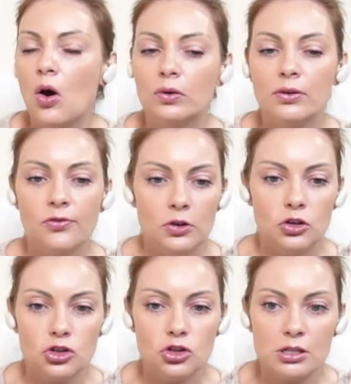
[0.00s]
all the
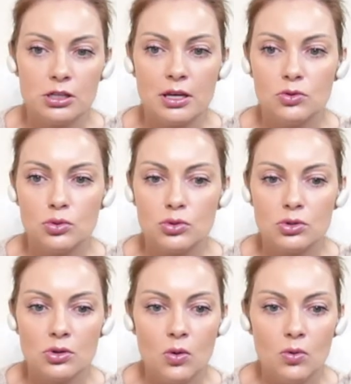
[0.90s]
features that you
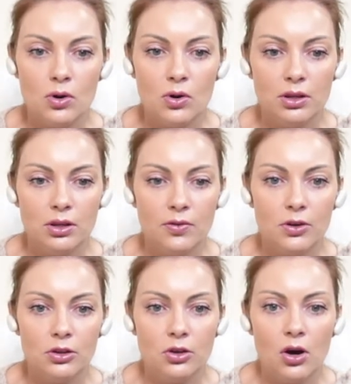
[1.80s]
saw on the
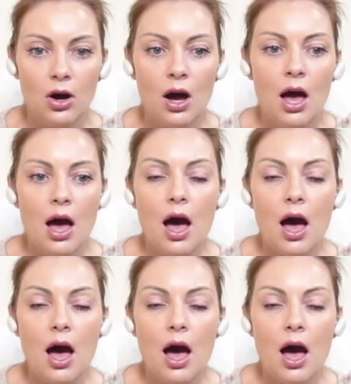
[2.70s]
video,